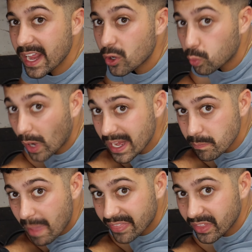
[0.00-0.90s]
a great
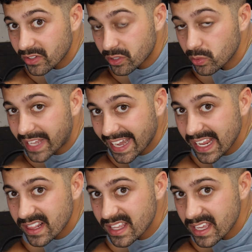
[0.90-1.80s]
method to
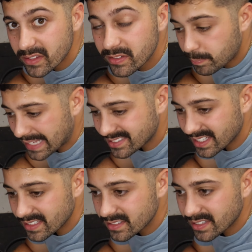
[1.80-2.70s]
getting these
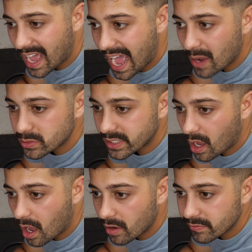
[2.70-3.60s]
pistons out
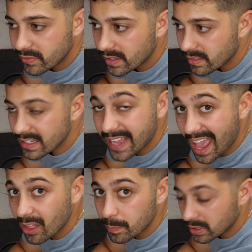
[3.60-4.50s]
of the
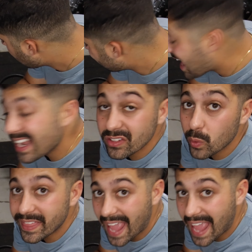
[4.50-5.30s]
caliper, and that is with